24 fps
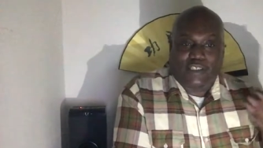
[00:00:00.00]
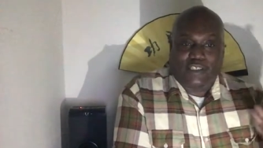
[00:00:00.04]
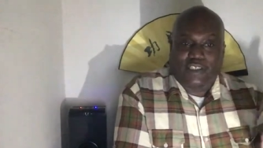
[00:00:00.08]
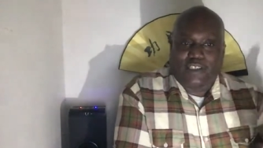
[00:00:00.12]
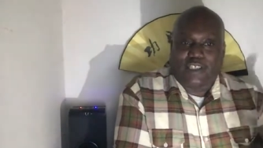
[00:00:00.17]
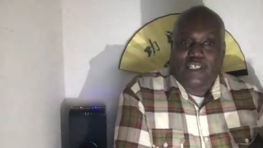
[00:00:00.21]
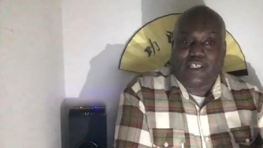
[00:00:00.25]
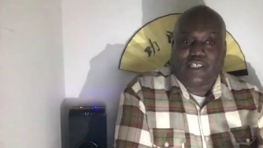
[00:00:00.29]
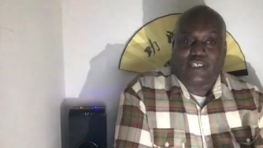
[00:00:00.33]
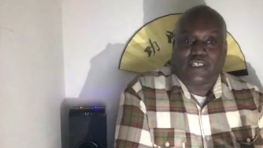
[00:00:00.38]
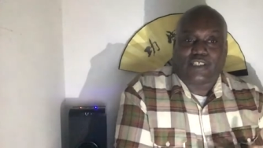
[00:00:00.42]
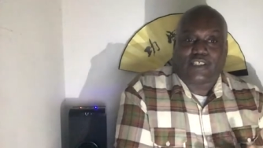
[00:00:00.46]

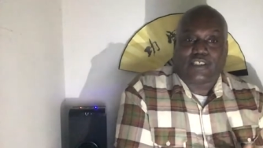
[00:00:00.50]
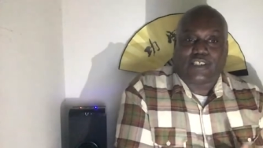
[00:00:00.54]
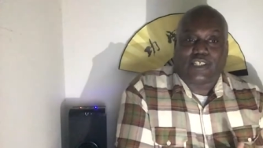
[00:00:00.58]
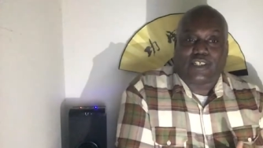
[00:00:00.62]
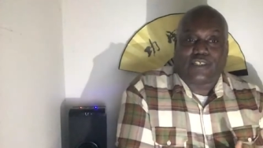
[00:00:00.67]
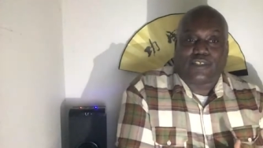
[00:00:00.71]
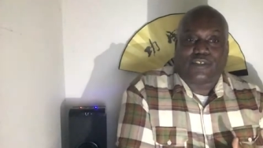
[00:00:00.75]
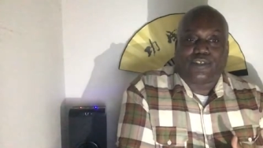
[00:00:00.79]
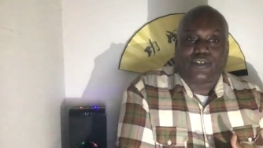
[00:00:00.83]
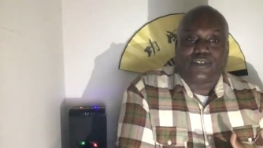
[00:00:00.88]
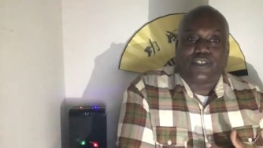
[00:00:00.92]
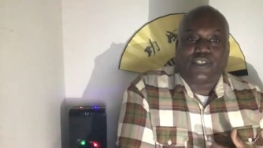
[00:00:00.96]

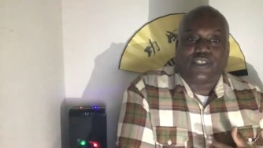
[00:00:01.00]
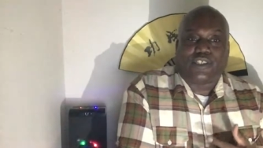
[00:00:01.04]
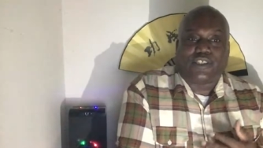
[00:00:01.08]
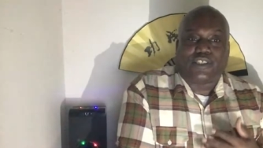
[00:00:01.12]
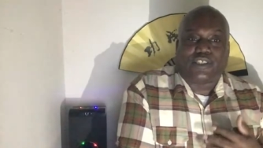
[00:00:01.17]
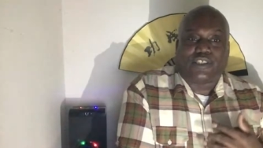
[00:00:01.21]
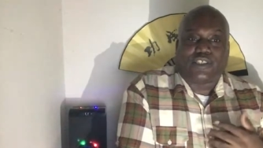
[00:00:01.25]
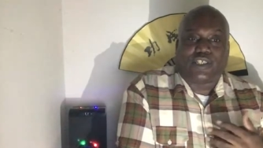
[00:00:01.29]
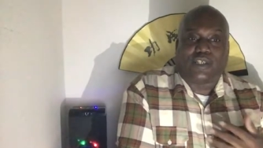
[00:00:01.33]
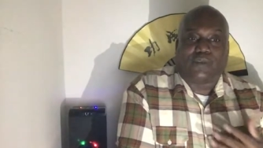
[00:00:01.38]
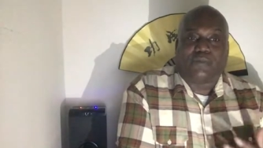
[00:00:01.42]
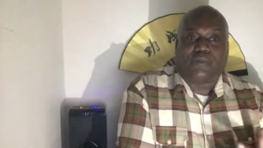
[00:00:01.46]
nutshell
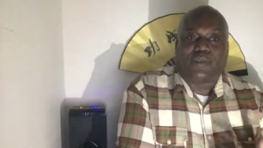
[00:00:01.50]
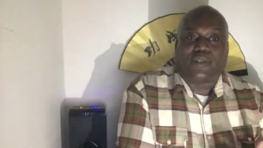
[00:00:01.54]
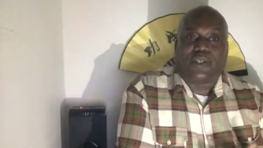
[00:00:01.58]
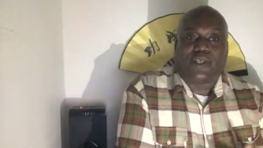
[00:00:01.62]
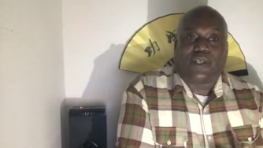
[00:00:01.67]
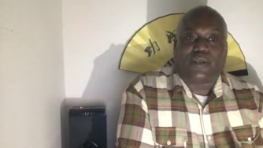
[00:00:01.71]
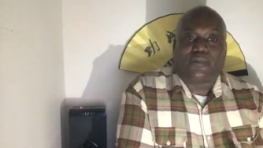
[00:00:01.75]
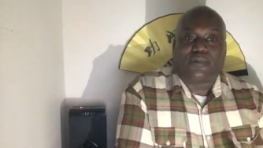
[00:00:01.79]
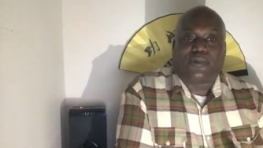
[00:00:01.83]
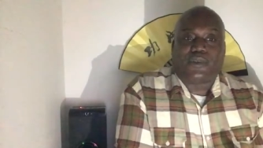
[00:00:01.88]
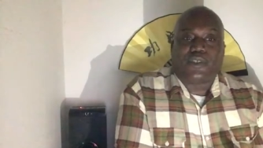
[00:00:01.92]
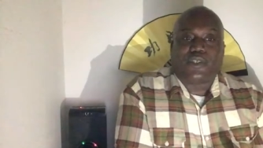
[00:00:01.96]
sums it
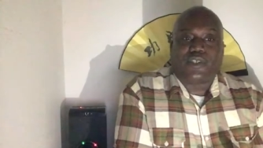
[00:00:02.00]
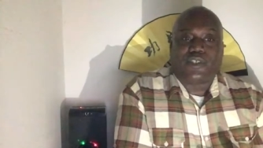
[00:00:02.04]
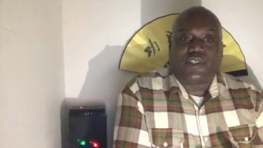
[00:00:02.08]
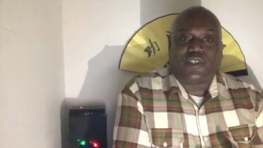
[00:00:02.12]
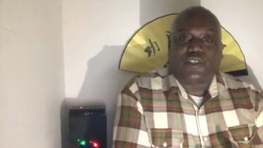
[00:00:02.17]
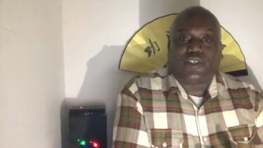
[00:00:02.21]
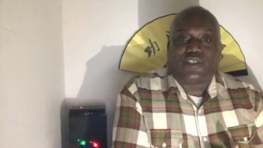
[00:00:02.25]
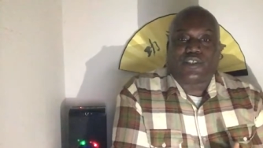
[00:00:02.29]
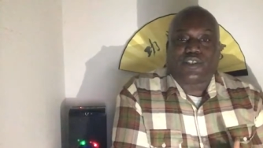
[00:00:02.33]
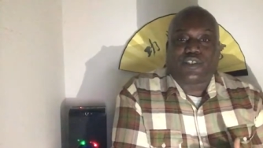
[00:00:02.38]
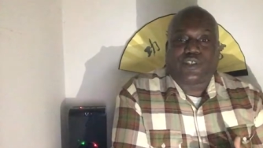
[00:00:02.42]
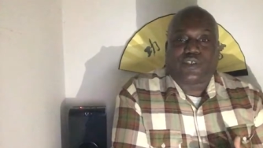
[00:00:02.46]
up.
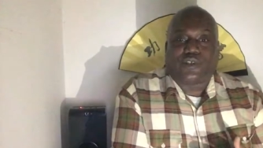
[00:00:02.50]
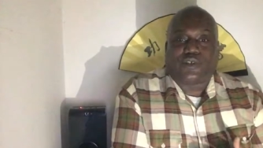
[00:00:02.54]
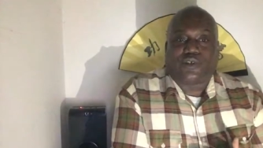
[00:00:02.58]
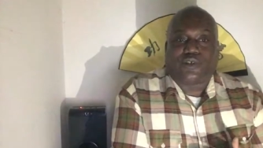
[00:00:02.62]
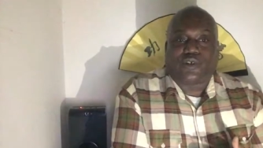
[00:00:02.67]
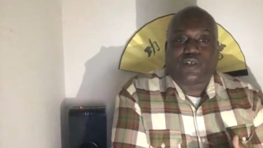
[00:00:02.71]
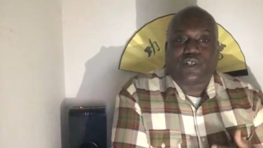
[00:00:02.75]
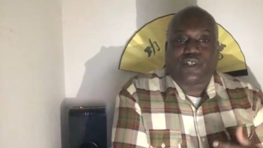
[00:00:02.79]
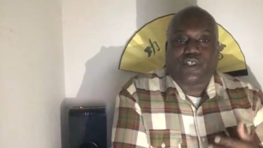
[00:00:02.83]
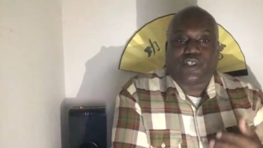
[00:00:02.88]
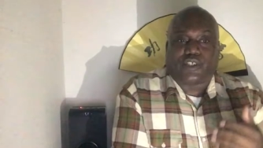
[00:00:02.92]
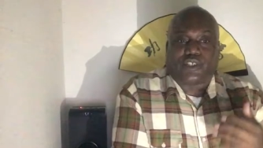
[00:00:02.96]
So
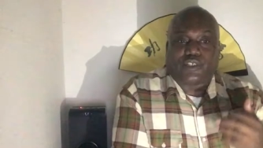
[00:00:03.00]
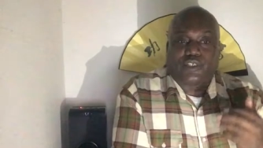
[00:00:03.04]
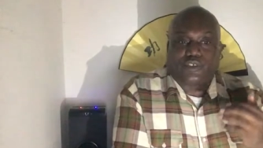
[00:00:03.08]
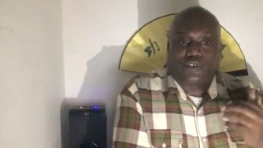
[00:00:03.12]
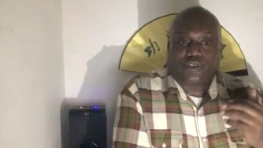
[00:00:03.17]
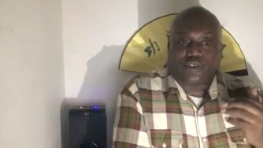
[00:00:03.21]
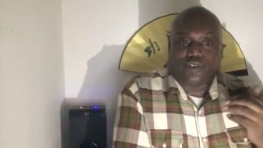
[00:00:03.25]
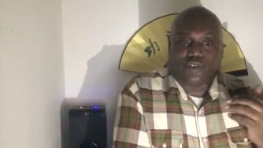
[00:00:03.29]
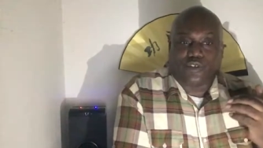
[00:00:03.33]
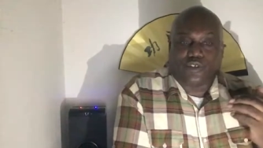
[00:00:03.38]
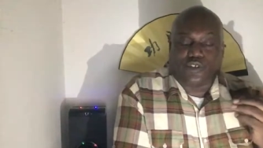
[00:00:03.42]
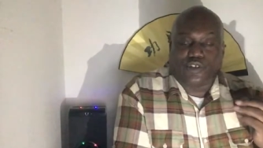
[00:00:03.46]

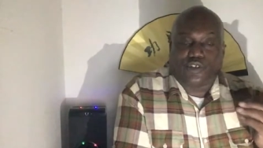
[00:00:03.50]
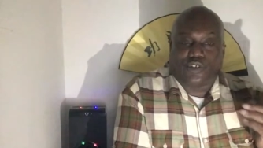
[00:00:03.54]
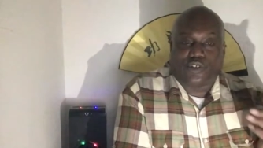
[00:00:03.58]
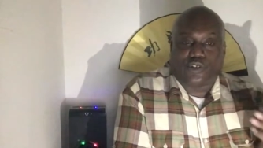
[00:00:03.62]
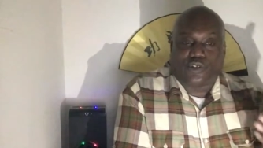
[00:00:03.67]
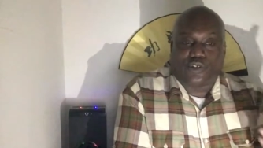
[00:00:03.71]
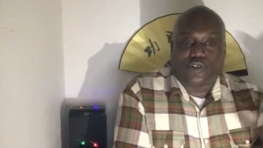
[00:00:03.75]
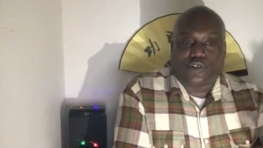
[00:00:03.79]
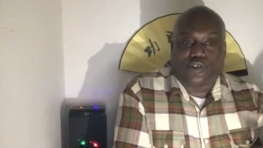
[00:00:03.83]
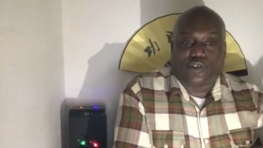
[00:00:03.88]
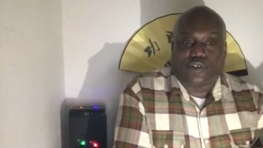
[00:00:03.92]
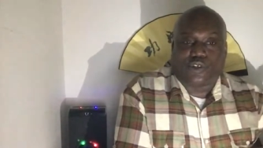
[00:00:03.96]
you
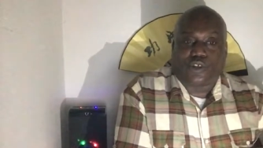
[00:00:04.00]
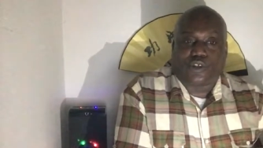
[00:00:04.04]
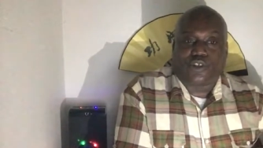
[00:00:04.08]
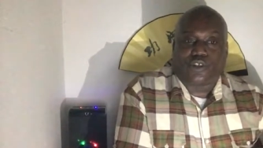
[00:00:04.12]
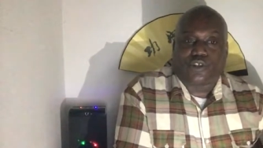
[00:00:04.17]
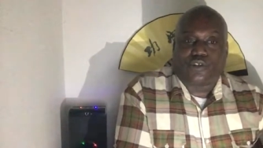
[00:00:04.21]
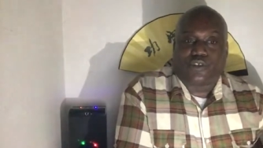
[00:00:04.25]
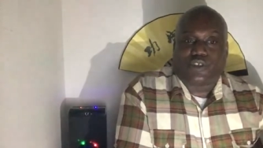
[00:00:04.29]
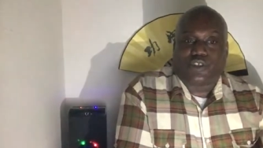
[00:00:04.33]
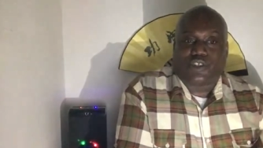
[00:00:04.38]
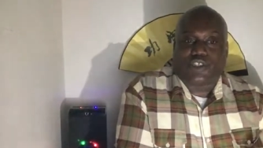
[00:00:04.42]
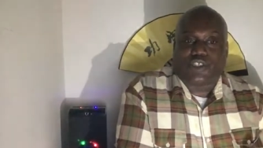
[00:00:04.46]
know, look
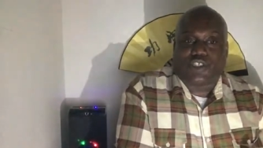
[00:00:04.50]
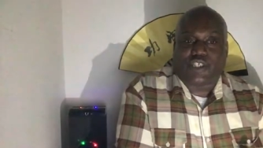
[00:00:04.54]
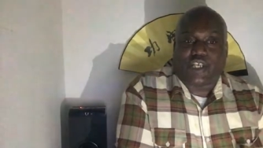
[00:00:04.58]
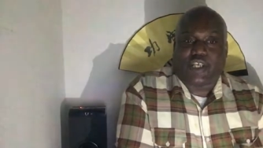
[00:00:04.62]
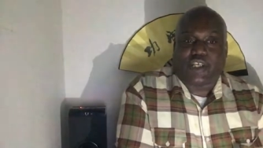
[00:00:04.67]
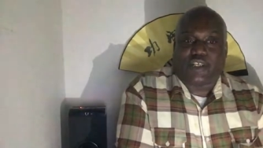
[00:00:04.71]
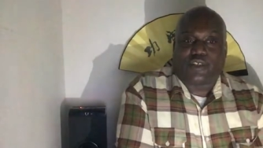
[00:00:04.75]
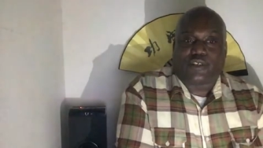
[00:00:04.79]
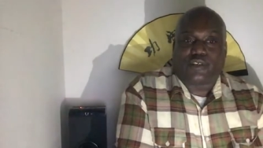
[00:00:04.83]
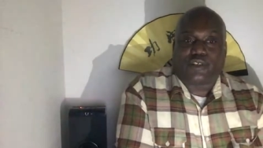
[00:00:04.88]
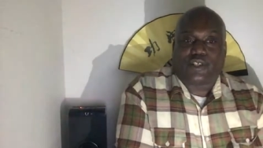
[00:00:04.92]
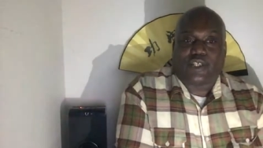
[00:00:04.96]
to his
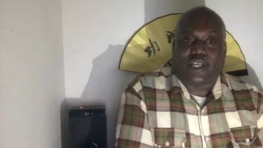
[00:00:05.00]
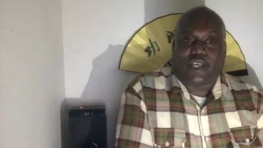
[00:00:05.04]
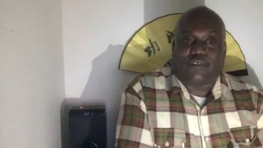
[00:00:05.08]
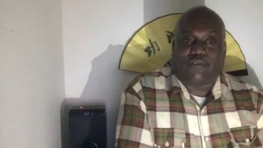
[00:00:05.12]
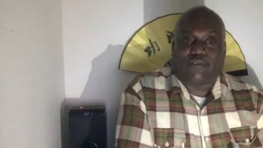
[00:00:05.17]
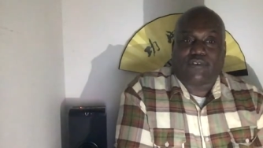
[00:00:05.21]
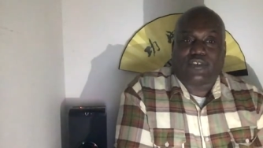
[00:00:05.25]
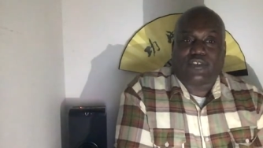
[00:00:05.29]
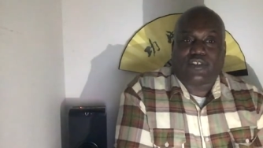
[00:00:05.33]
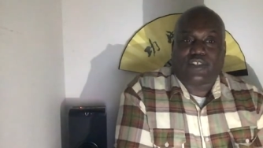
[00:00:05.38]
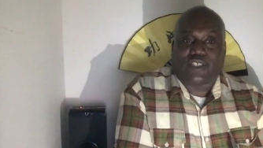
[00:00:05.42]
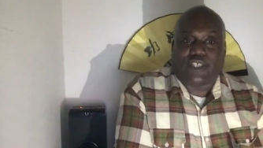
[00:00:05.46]
channel,
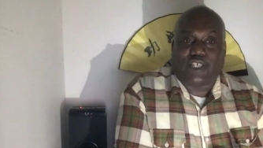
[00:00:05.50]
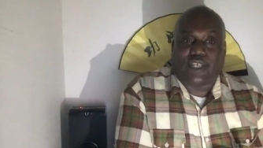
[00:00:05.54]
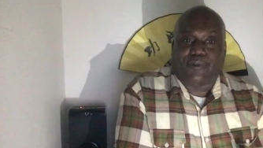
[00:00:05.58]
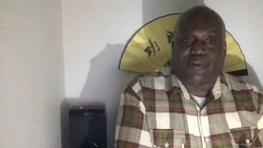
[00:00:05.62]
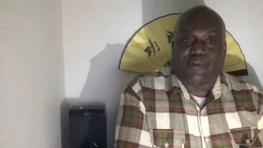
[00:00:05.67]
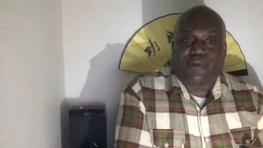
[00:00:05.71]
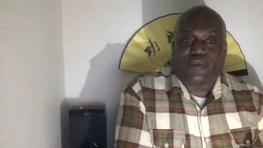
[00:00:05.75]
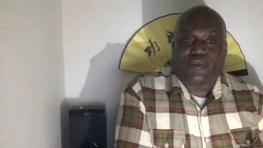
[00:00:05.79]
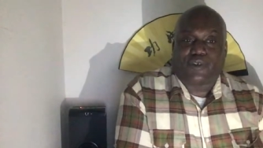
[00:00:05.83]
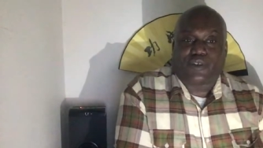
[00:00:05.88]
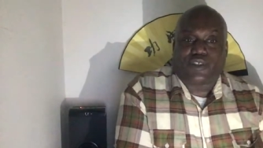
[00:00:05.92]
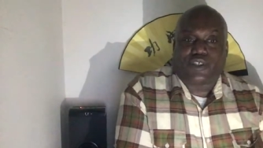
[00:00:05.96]
Kevin
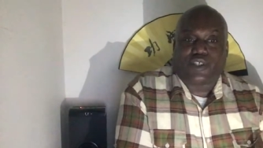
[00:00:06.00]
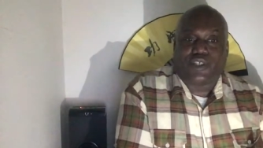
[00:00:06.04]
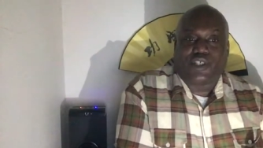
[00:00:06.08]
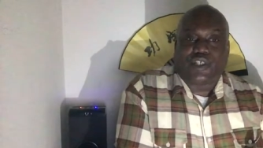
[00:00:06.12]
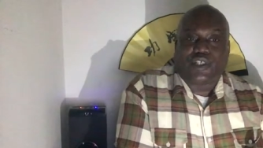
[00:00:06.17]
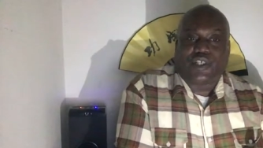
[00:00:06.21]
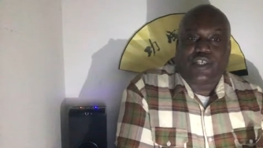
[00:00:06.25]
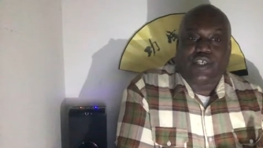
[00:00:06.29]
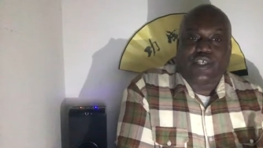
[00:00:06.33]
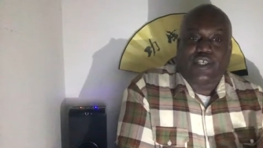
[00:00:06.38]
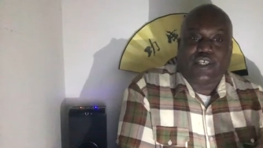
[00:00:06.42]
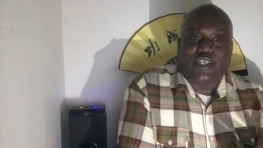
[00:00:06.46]
Samuels.
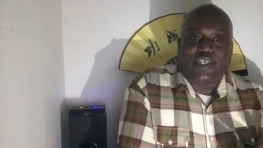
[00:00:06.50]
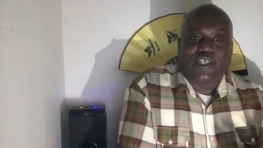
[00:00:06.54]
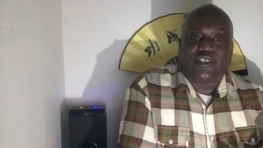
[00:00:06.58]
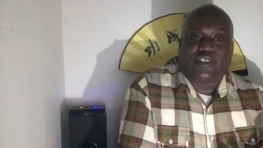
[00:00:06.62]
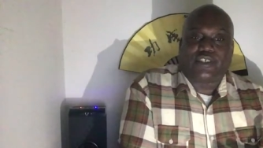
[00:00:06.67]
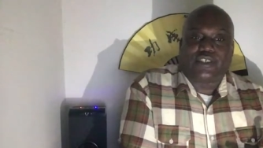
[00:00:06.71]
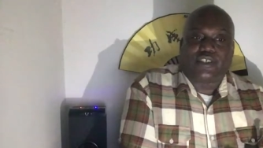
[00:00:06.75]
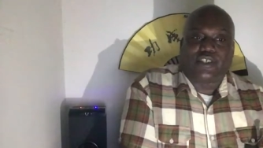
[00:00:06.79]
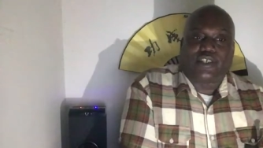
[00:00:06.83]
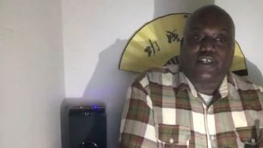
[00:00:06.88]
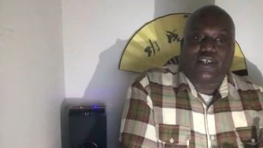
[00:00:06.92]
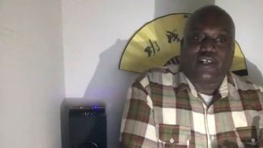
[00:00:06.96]

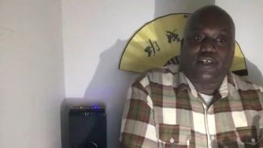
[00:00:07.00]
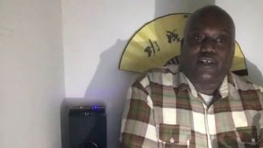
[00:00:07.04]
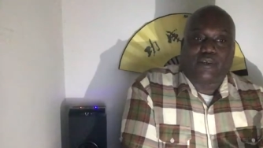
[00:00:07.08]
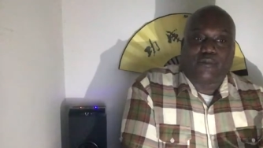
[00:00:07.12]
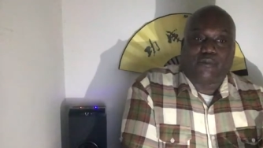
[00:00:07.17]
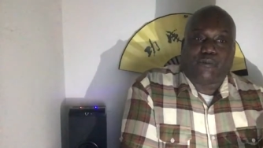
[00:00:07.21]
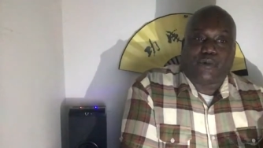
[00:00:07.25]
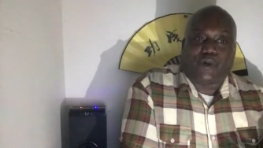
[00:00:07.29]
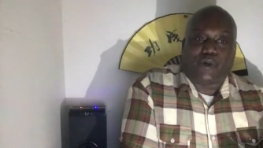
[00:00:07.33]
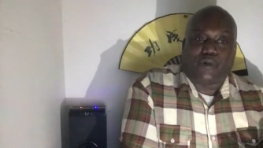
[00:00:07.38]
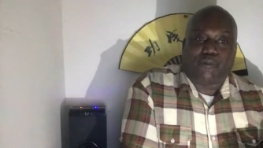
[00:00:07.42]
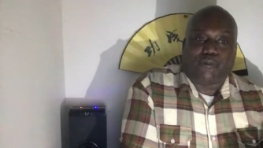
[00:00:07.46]
He's
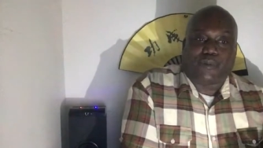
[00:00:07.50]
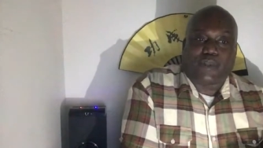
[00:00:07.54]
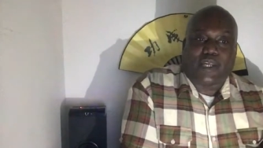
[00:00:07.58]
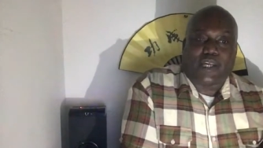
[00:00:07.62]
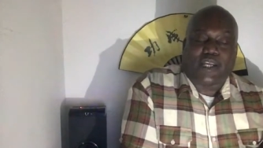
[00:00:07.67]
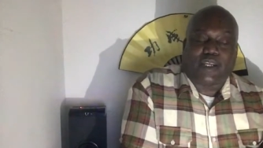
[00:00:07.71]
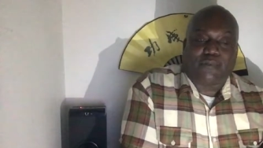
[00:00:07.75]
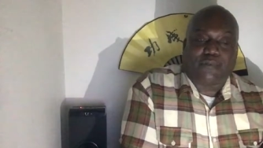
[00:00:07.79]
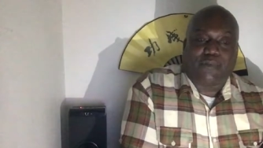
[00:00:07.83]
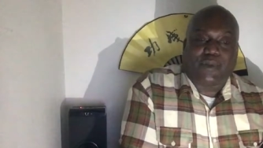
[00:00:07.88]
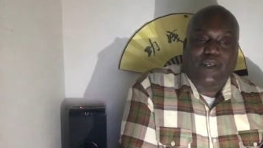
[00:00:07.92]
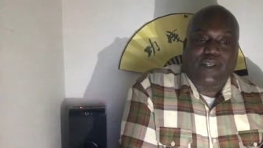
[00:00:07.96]
um, a
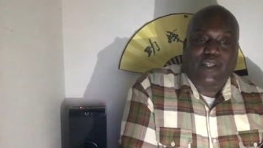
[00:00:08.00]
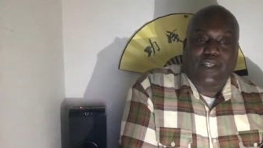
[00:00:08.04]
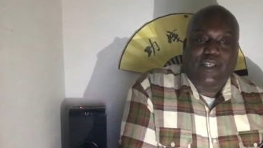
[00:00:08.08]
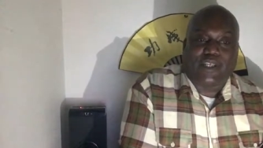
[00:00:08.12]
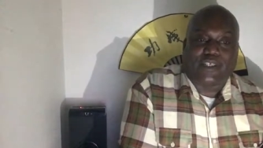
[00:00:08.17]
black man